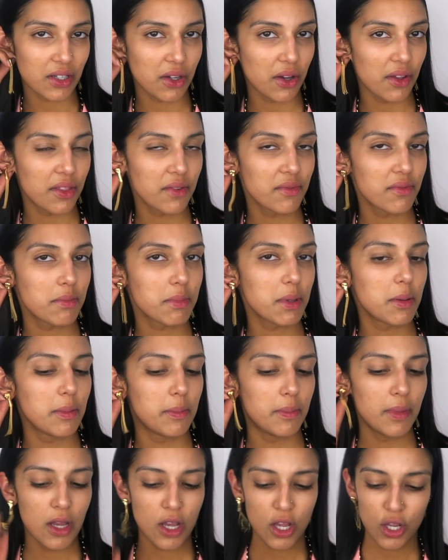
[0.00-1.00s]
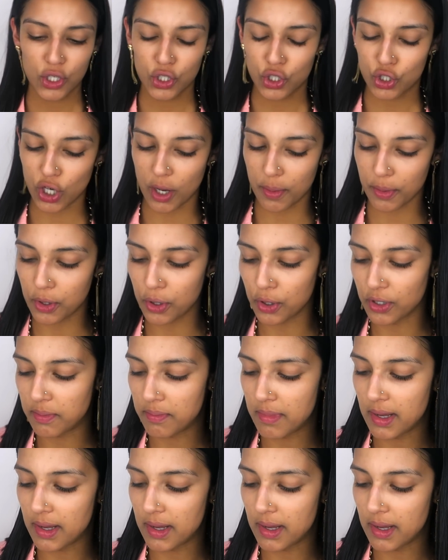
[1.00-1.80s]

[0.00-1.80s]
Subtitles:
I got them from a shop called